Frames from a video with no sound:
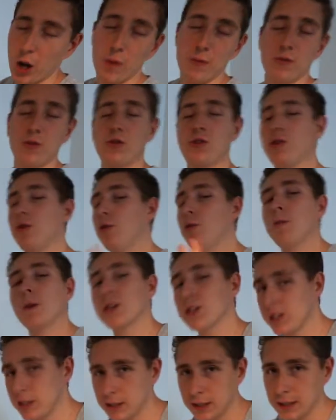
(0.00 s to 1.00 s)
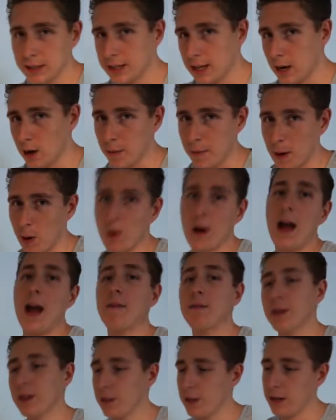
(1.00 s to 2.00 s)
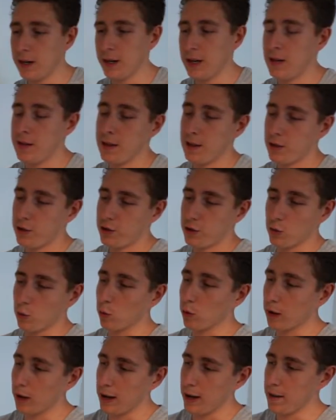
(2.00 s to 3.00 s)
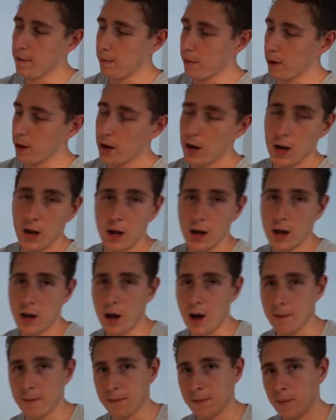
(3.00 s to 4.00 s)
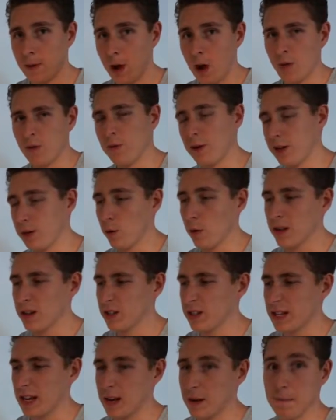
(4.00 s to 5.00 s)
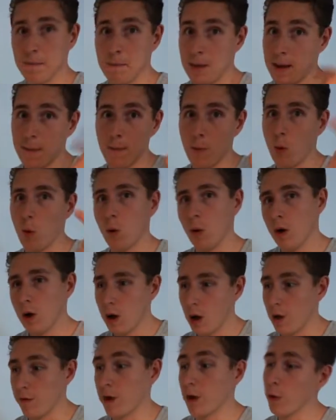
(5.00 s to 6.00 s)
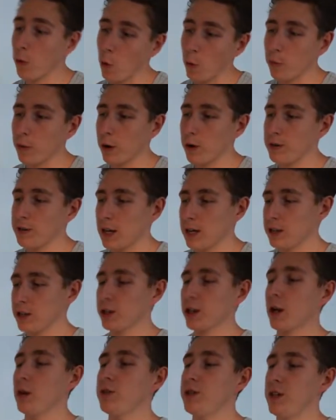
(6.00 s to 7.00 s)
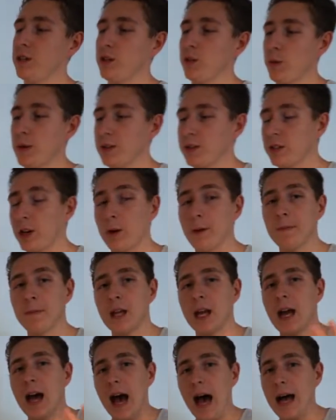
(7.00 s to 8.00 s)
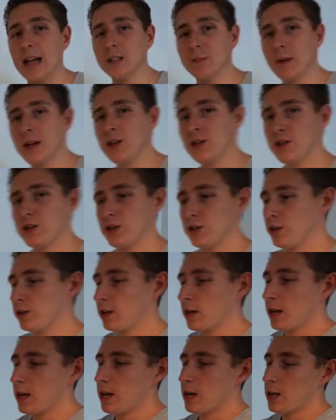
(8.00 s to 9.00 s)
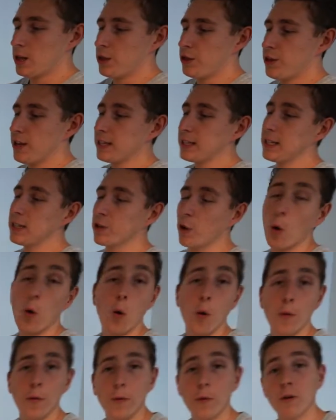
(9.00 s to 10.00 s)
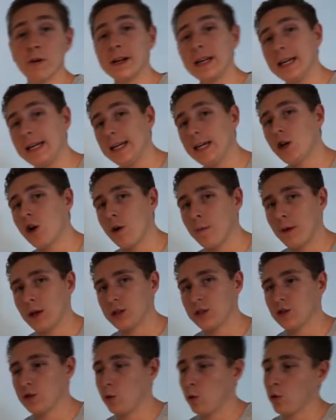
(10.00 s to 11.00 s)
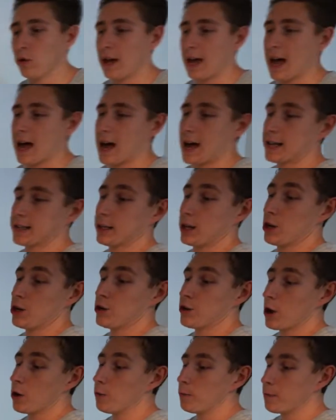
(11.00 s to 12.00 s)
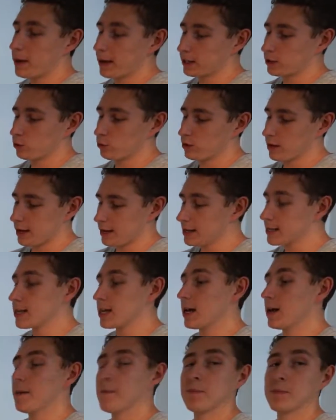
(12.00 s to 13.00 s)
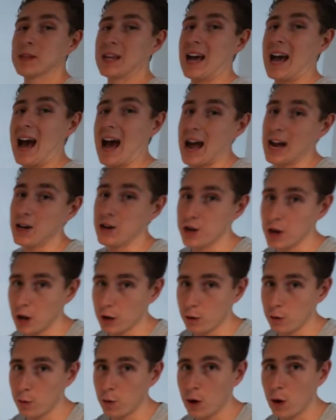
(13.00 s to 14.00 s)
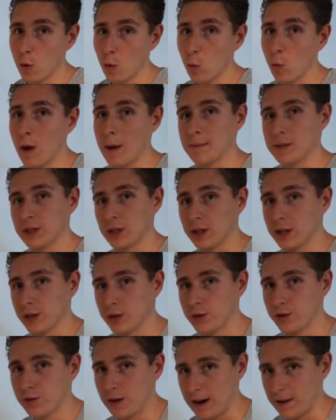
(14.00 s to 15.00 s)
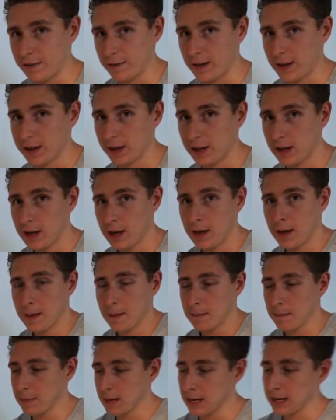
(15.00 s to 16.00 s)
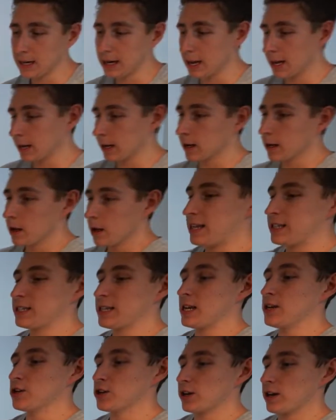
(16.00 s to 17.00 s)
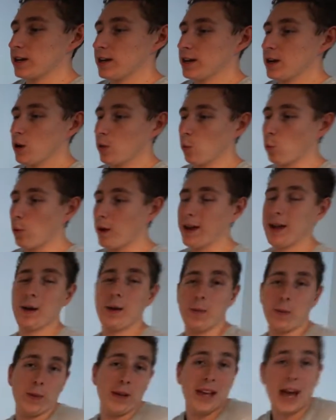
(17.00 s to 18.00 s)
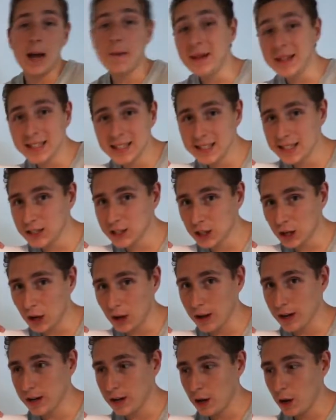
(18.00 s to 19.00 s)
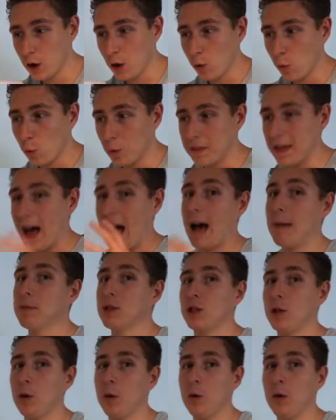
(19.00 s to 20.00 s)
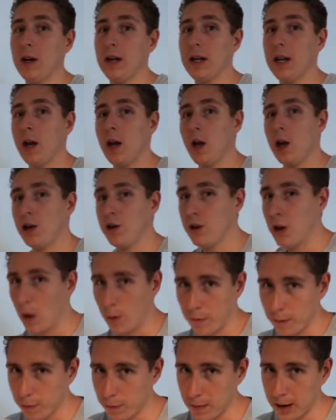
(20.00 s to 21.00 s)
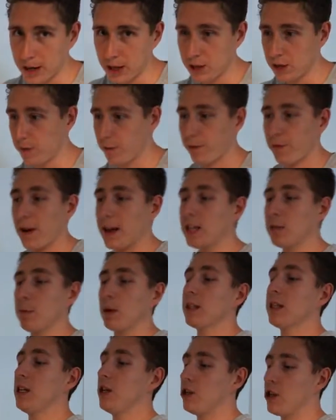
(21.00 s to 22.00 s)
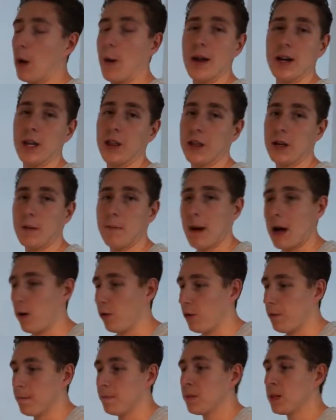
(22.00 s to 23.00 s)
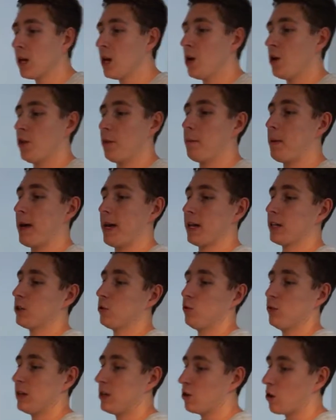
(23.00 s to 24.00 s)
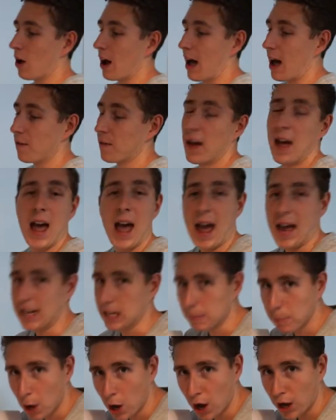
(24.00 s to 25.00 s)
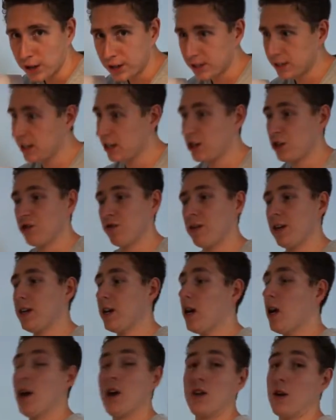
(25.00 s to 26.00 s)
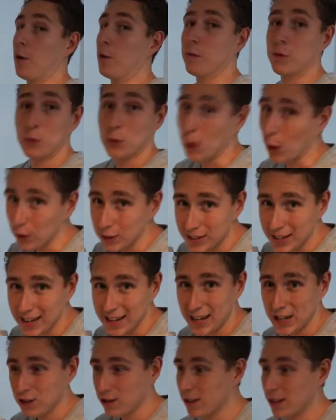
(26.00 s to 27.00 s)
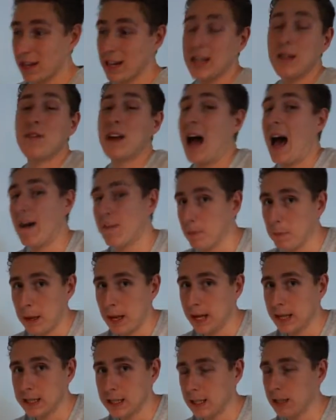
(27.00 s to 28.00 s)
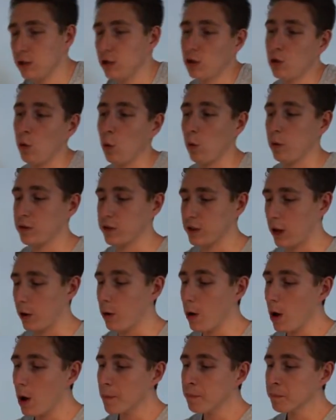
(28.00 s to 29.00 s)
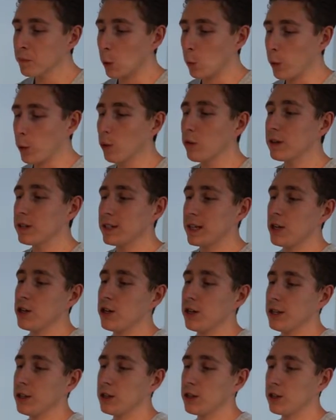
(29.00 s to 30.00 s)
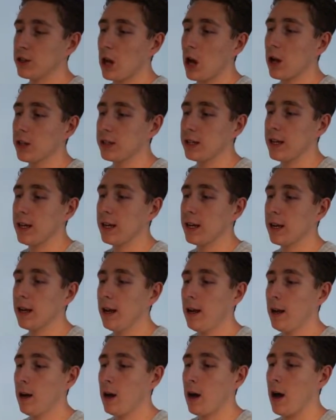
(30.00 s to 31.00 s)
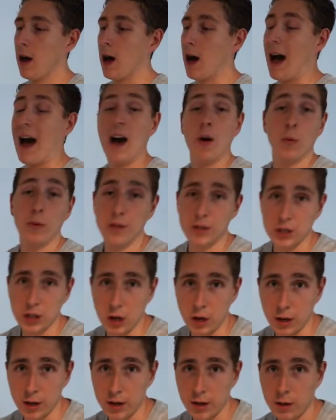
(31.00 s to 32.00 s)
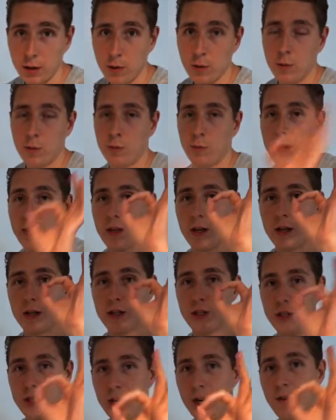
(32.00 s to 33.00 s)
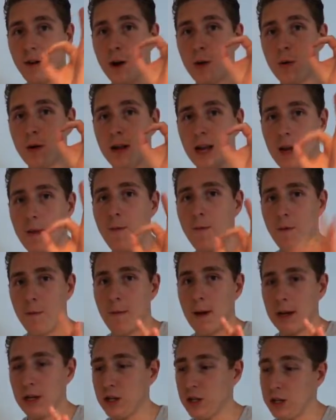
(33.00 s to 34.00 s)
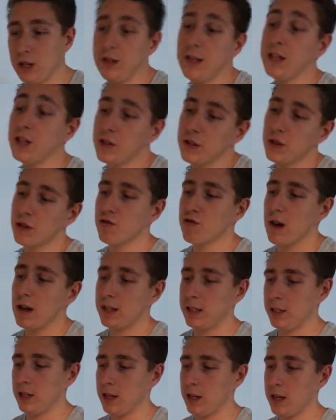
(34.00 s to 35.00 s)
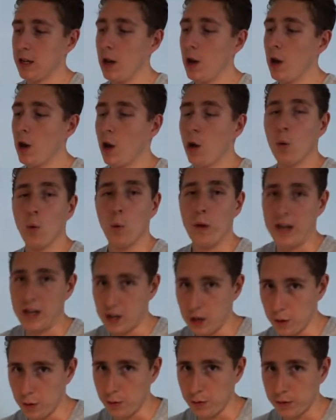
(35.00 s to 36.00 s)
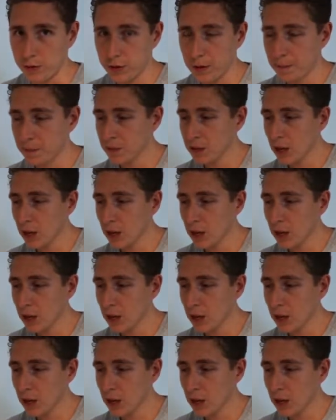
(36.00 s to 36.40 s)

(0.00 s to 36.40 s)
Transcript: go too much in detail about everything in this short clip, but um, hopefully you understand a bit more of our thought process that goes into it. So as mentioned, this is all for an e-commerce store that has no pixel data and no website traffic, meaning essentially we we came into this client with absolutely no information. Facebook didn't know anything about them. The Pixel did not have any purchase history, no view content history. They didn't even have a Pixel installed. So we were essentially starting uh, out with this client with zero information. And this is the strategy we used.